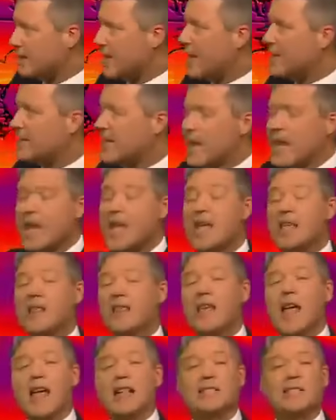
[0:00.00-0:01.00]
States.
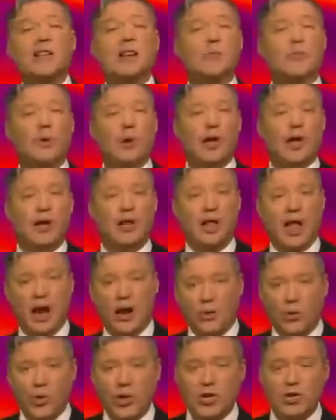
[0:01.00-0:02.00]
That's going to bring in a
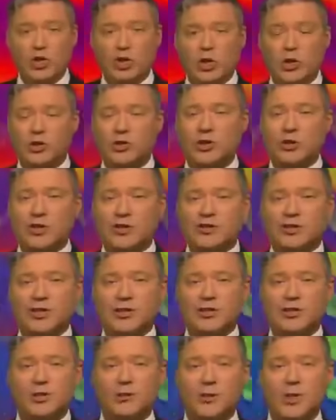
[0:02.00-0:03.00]
lot of wind shear to this
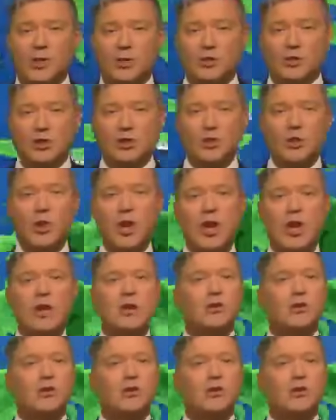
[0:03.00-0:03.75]
system here too.